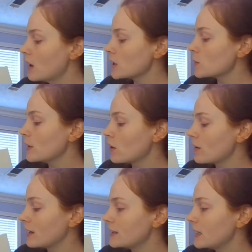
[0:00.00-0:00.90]
So we know
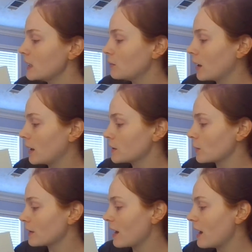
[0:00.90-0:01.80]
that T binds
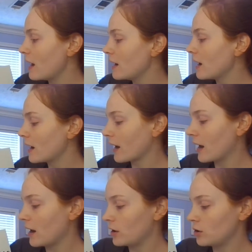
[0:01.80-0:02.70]
with A,
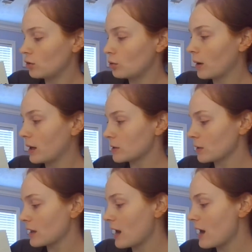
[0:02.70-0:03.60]
aka U binds
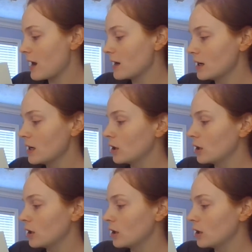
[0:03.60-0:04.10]
with A,